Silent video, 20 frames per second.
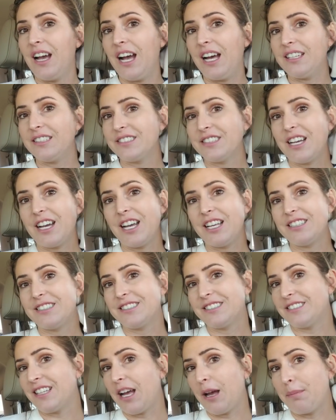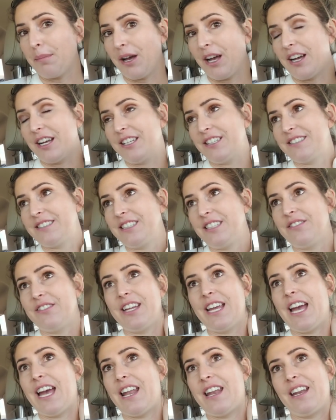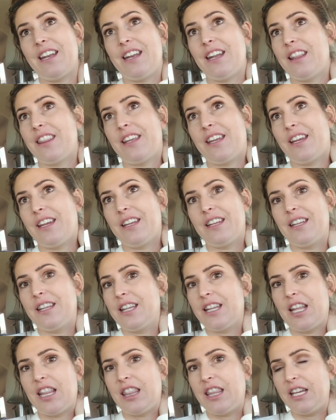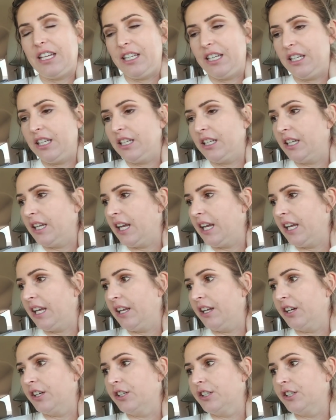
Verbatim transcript: I decided to stop by to see if they had anything, and they didn't. And